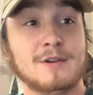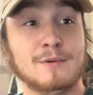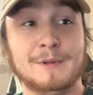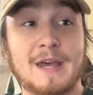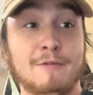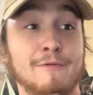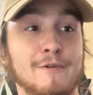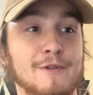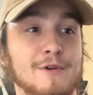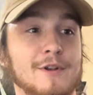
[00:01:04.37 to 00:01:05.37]
without
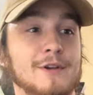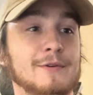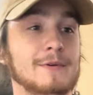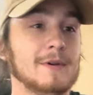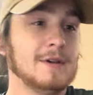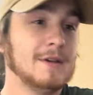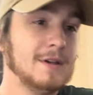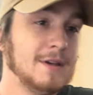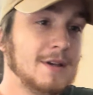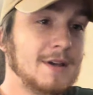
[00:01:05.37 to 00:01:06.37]
further ado,
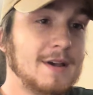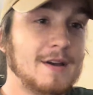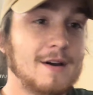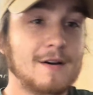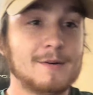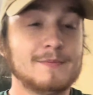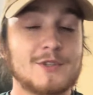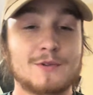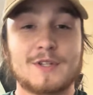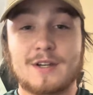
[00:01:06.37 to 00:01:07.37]

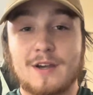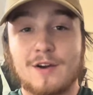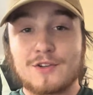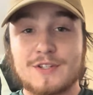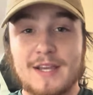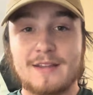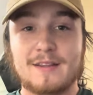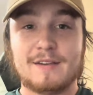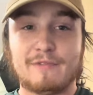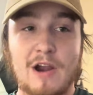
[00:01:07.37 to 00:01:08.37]
so to understand
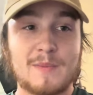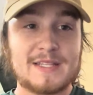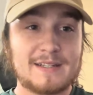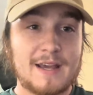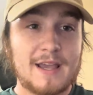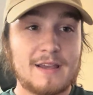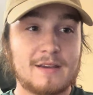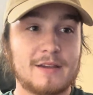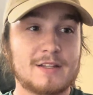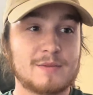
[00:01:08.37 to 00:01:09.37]
the environment today,
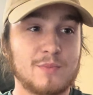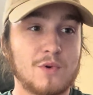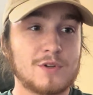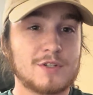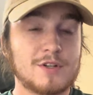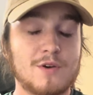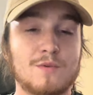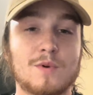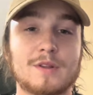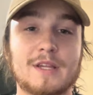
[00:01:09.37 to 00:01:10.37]
it's important to know
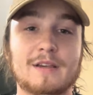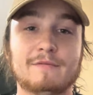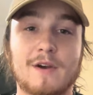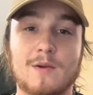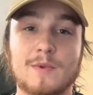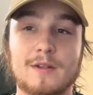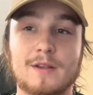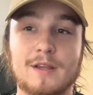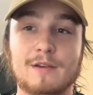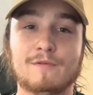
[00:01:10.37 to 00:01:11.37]
where the environment
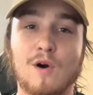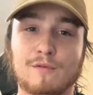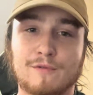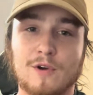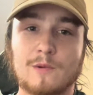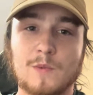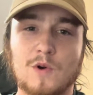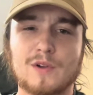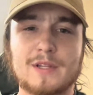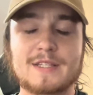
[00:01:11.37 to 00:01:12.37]
evolved from, or
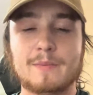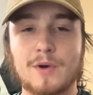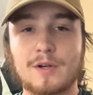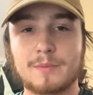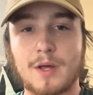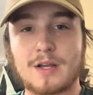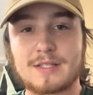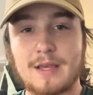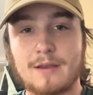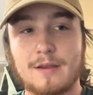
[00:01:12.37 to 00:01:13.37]
at least the building blocks
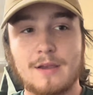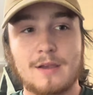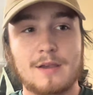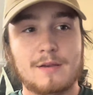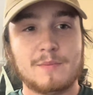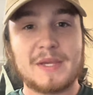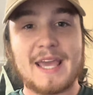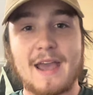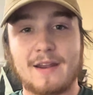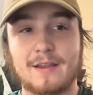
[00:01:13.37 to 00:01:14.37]
that
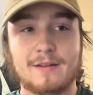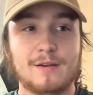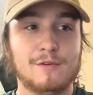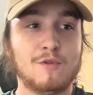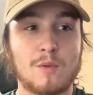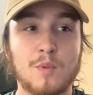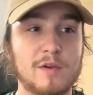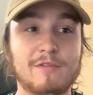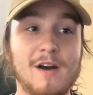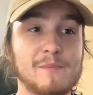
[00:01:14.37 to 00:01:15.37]
began it
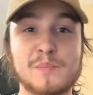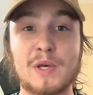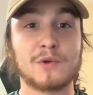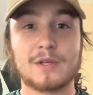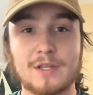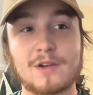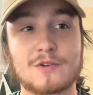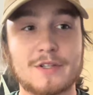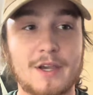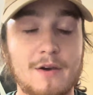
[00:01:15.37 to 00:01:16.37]
4.5 billion
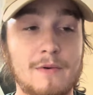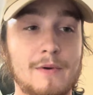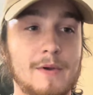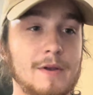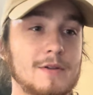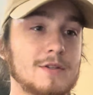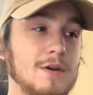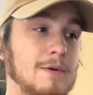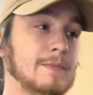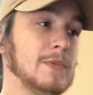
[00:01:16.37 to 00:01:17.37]
years ago.
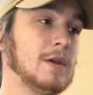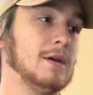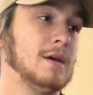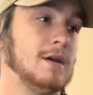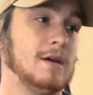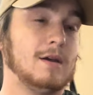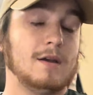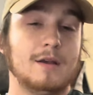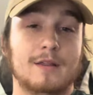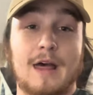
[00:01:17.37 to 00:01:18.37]
So
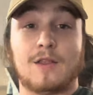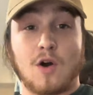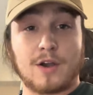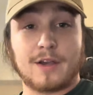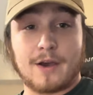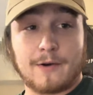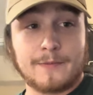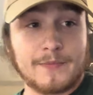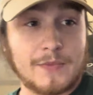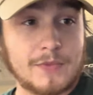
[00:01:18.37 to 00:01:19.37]
that long ago,
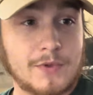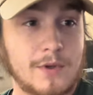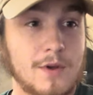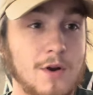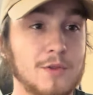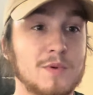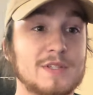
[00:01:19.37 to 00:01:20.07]
Earth was